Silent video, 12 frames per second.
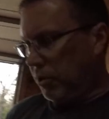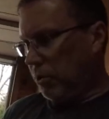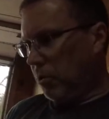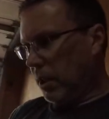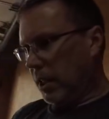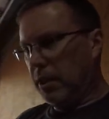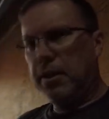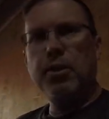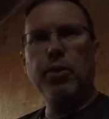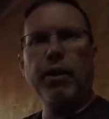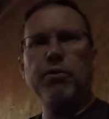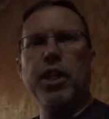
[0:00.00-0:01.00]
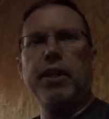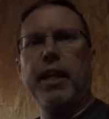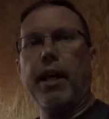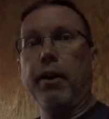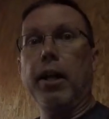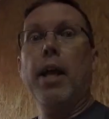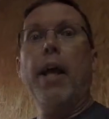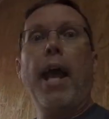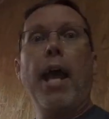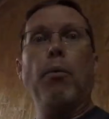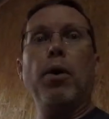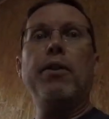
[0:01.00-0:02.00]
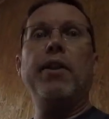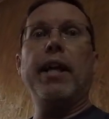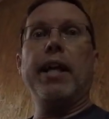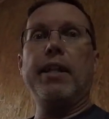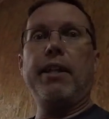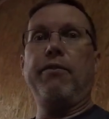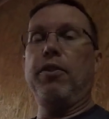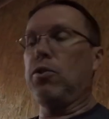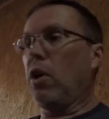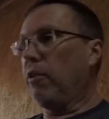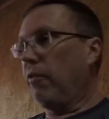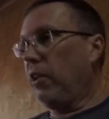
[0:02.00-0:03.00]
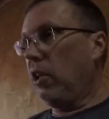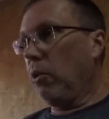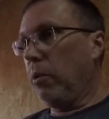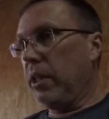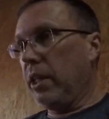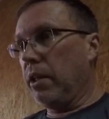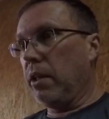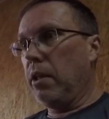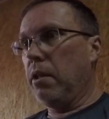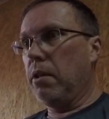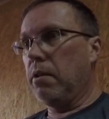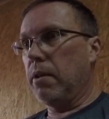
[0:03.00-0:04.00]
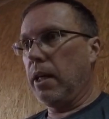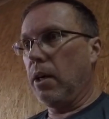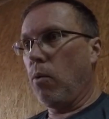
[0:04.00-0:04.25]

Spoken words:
to check that out. And one thing, I think if you saw the video we did a